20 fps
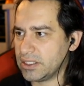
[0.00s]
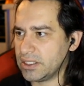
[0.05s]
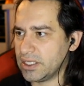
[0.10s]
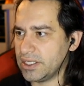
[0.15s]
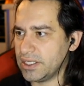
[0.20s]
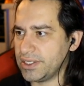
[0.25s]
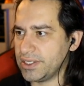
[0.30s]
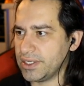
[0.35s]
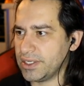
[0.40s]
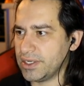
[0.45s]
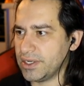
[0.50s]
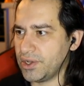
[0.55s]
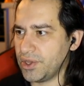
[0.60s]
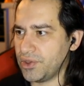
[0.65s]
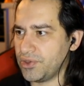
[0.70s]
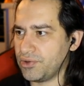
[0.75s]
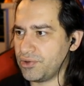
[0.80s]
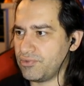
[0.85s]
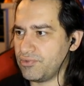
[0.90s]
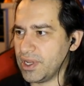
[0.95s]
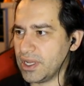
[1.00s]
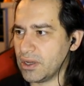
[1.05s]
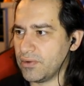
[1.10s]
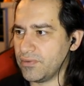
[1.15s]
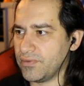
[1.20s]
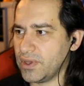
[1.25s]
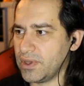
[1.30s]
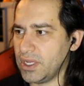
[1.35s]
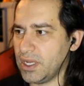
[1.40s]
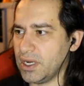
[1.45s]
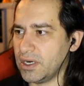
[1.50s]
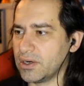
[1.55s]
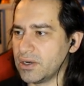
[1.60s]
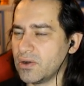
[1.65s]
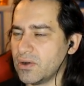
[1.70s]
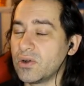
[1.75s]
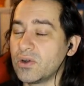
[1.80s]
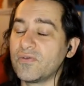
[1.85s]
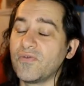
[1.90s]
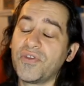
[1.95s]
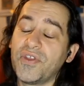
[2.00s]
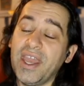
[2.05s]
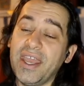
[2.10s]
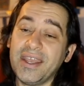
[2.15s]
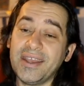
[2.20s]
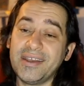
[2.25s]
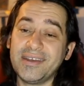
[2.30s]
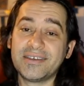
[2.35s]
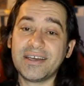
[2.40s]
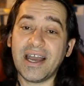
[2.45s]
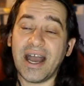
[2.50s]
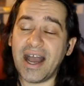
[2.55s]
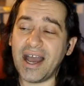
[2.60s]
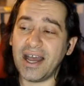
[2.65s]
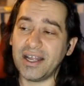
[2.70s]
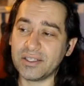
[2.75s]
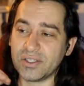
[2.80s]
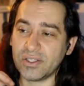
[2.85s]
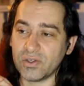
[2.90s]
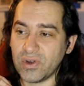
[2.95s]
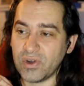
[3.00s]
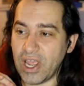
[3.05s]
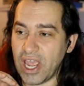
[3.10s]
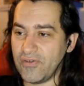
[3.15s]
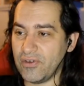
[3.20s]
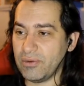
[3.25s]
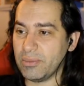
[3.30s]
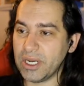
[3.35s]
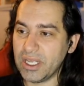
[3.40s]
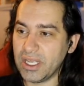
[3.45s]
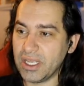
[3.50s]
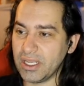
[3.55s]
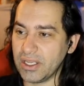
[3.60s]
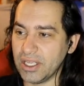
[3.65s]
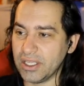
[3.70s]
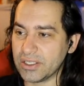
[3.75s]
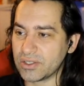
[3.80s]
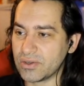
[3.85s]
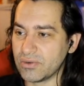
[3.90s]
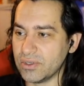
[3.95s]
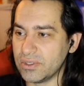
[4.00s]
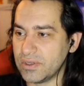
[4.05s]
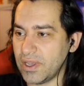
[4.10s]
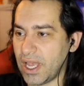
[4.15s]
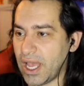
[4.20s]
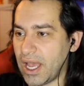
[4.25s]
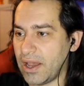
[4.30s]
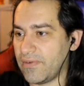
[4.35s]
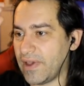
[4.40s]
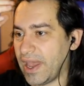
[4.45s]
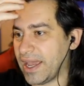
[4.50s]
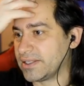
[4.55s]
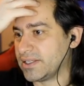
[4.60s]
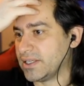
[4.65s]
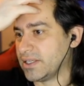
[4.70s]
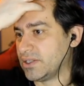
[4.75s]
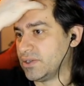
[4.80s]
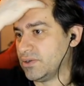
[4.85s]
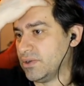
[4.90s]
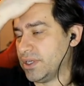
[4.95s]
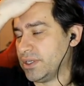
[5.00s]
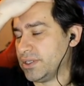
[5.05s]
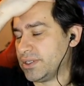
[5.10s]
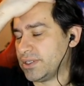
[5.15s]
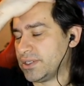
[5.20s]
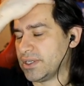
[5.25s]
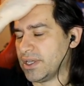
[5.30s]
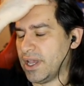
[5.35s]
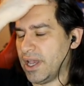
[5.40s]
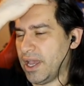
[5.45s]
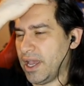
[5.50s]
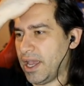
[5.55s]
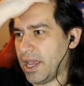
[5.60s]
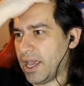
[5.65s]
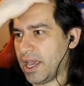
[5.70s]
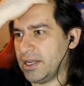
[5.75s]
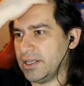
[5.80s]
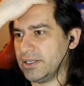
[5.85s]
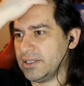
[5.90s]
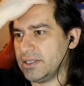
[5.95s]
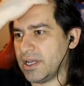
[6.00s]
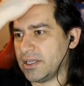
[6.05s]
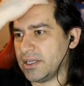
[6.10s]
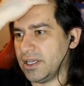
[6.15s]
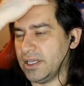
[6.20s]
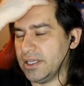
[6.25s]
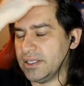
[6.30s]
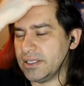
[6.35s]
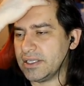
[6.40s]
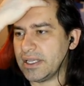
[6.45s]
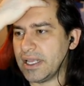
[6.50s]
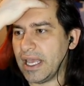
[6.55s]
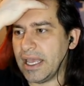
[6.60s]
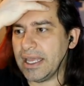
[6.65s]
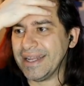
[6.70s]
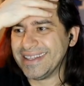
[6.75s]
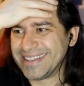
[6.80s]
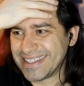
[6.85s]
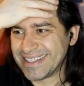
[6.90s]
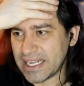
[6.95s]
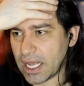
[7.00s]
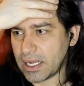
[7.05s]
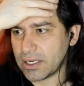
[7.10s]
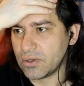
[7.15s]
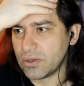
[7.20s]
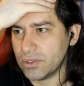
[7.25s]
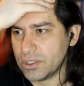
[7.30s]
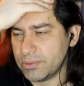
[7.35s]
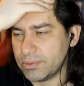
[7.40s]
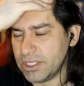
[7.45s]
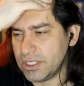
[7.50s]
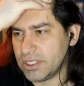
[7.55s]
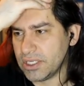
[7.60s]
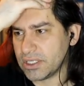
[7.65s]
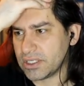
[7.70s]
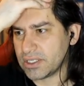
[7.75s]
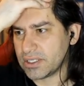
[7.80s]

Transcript: season, the Ring of the Year. Thank God! So everybody is going to have access to this, and it's not going to be